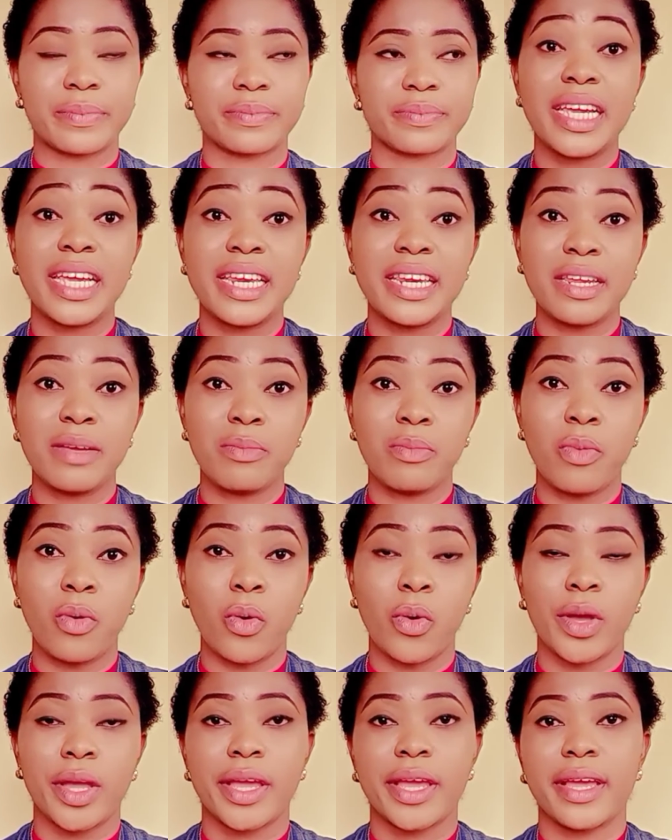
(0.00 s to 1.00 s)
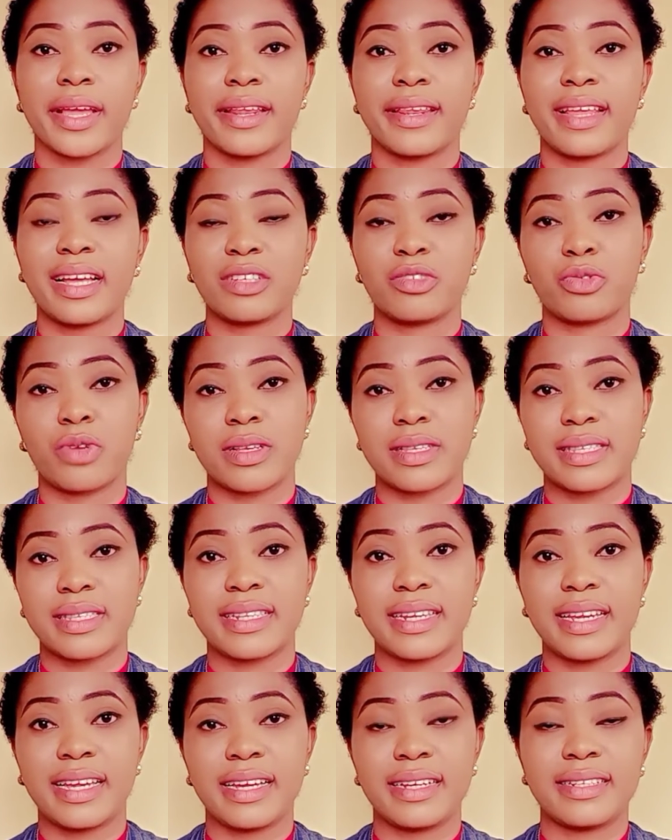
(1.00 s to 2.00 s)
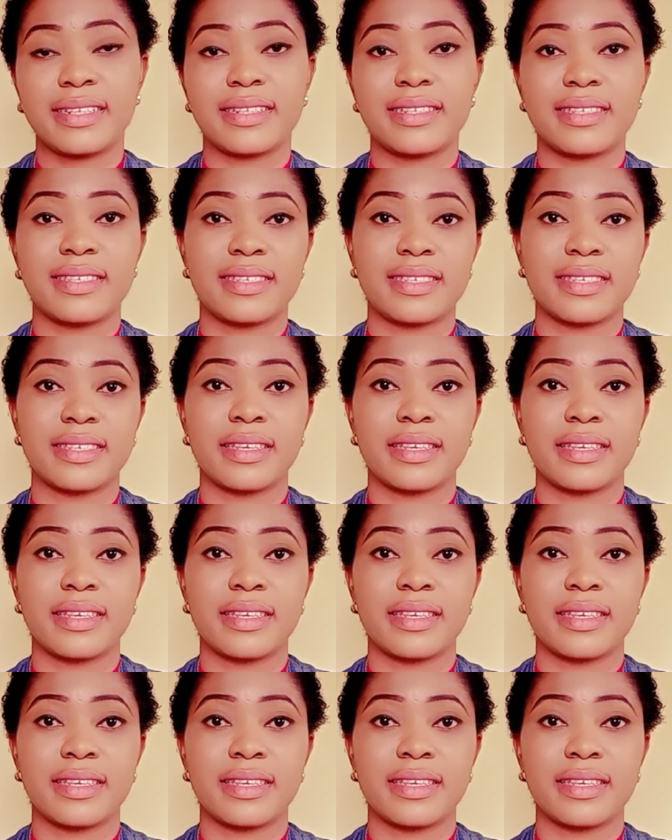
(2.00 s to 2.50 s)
In Igbo, that translates